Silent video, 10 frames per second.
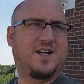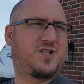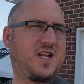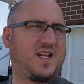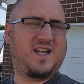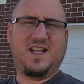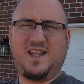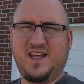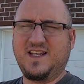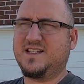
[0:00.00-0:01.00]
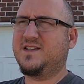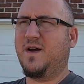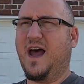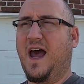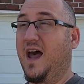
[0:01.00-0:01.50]
She did this
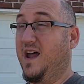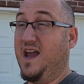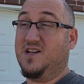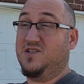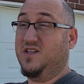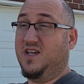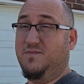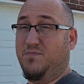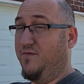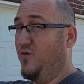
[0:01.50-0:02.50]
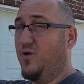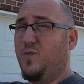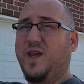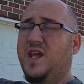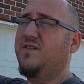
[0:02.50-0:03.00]
actually before
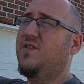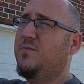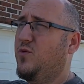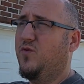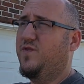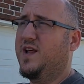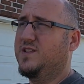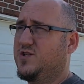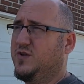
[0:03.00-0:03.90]
we even moved in,